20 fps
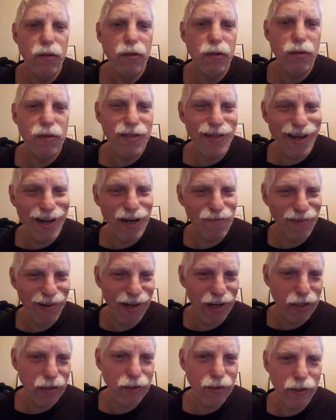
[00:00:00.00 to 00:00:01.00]
Kind of a
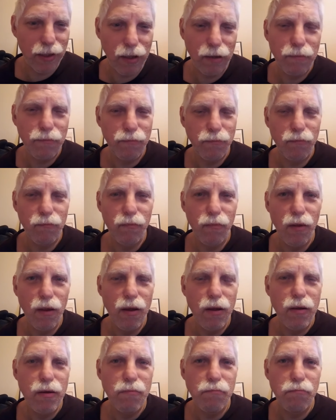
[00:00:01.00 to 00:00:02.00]
guess there.
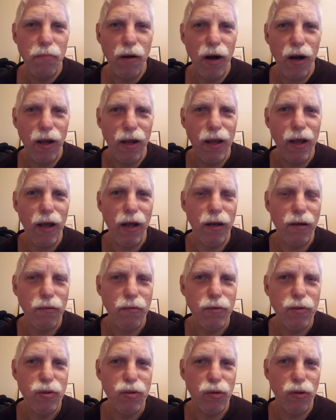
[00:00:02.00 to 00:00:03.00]
But again,
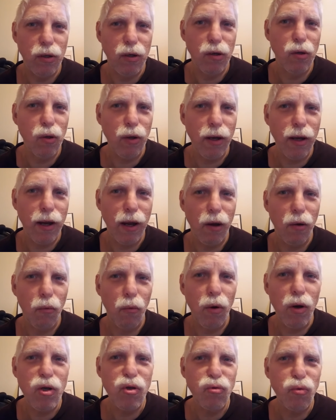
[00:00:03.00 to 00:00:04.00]
so you're looking at
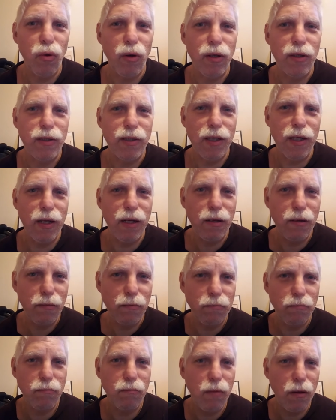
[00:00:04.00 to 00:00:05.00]
120
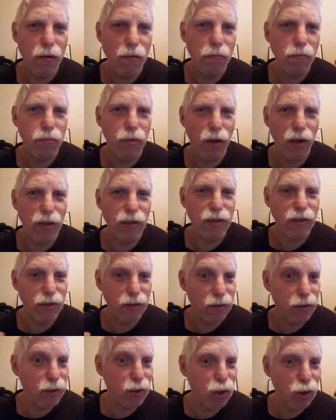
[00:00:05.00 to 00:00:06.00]
plus
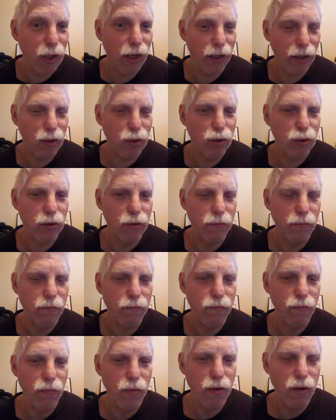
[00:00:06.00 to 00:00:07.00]
the change.
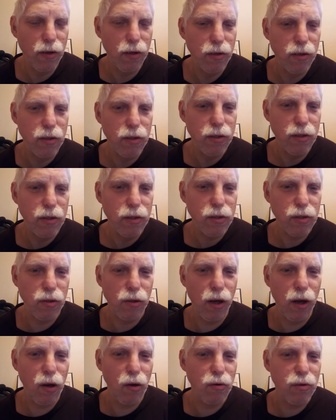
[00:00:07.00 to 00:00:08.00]
So
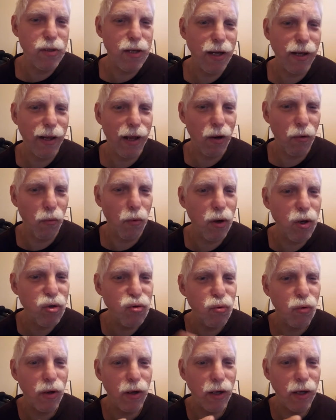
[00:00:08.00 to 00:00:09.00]
now you take that
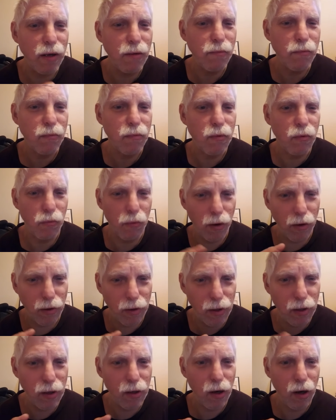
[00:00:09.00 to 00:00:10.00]
120,
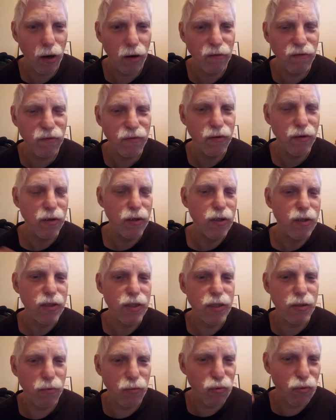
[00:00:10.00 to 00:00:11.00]
rounding it off,
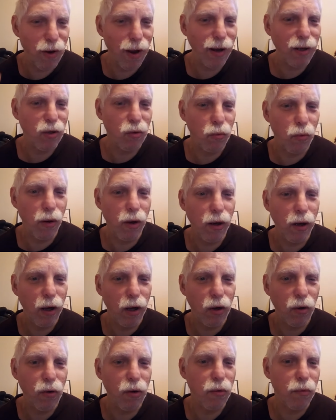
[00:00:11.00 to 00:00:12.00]
subtract the
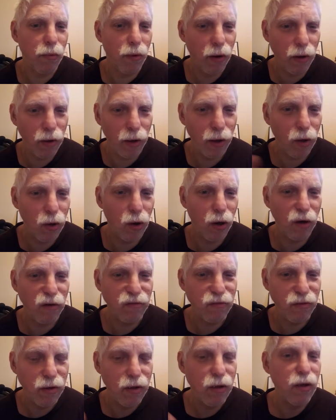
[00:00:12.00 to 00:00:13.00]
100, rounding it off,
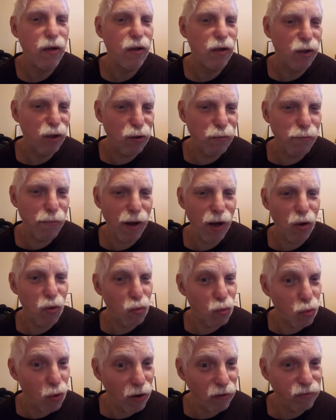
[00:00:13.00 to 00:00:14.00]
you've made
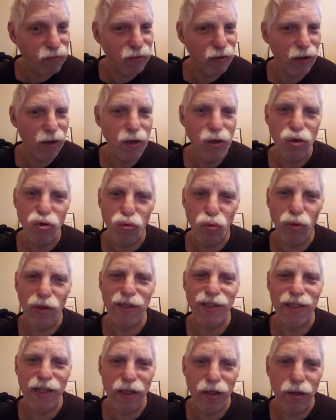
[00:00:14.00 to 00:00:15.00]
roughly
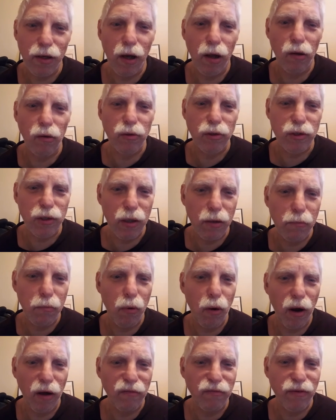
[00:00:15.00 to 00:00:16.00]
$20 in
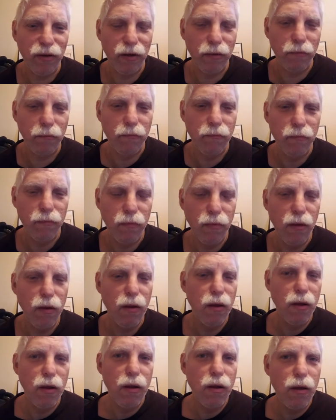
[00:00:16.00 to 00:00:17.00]
profit.
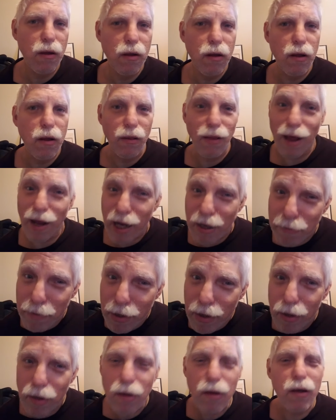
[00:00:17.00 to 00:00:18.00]
That could be
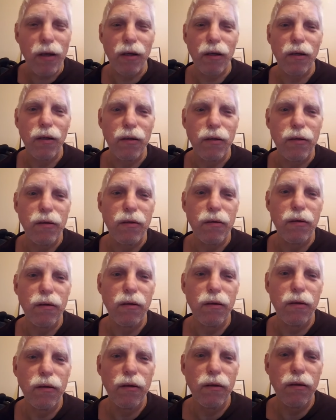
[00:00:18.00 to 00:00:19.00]
good.
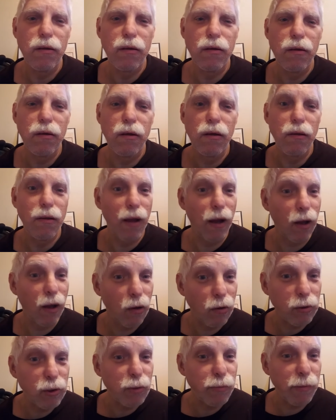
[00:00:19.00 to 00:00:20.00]
That could
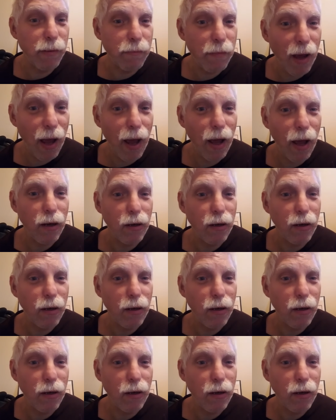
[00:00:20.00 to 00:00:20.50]
also be bad.